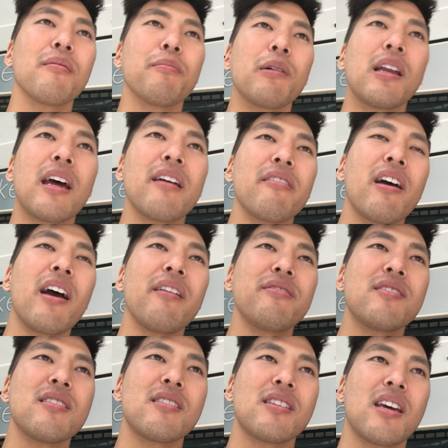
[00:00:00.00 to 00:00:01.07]
But I
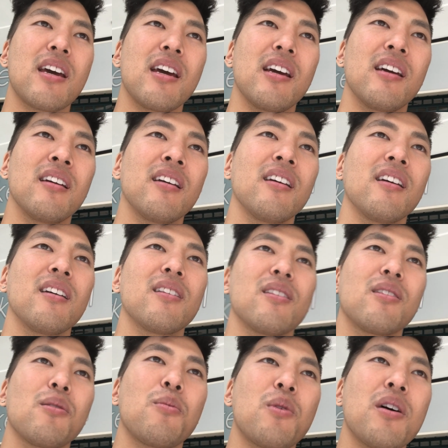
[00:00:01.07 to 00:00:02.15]
have to say,
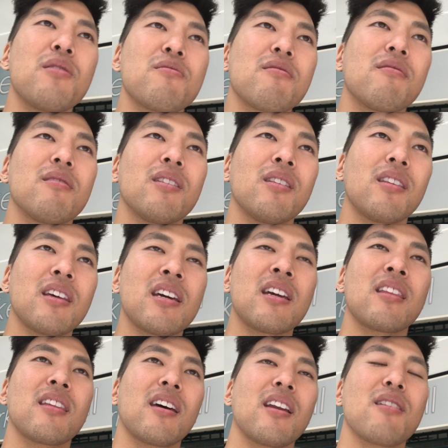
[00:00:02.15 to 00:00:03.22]
the one
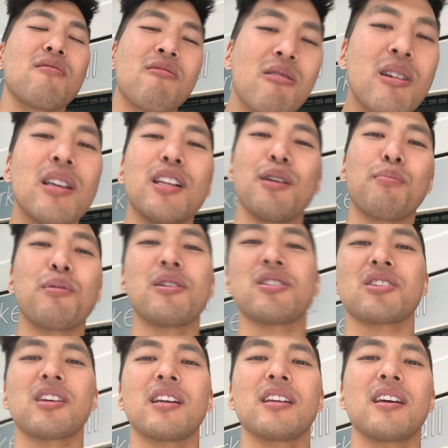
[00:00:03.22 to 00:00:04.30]
thing that I really
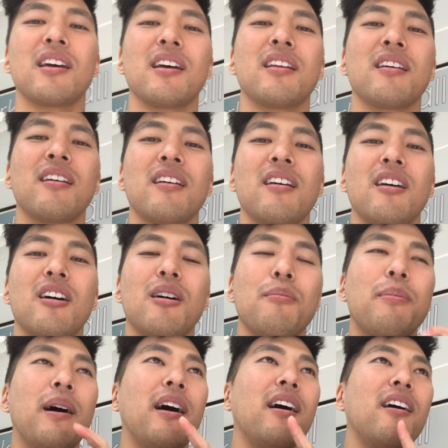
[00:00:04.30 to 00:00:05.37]
appreciated
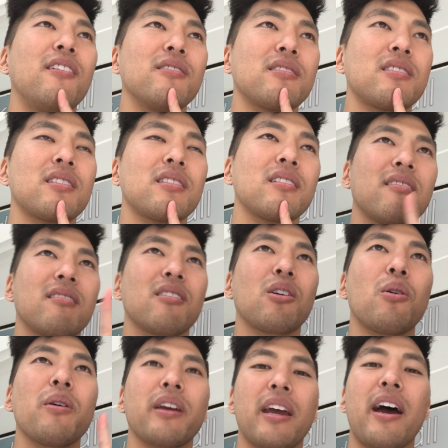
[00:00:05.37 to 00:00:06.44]
about
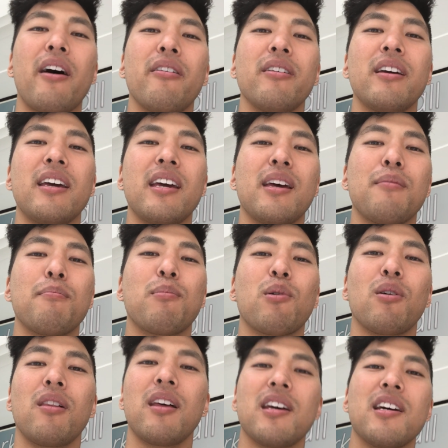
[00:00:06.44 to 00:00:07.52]
going out in
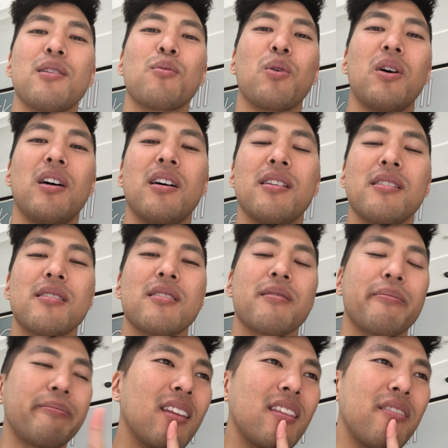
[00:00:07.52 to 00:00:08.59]
Berlin was
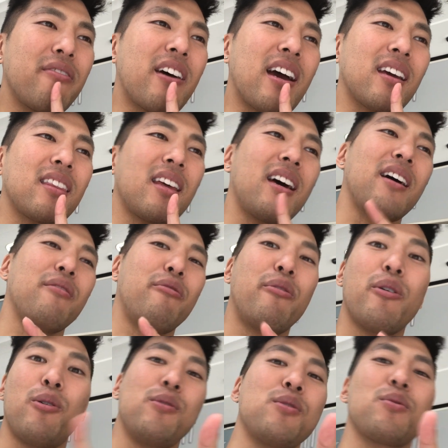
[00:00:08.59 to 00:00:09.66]
the fact that
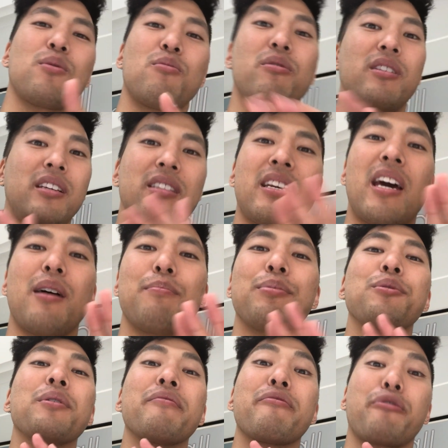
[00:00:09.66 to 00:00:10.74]
phones were really taboo and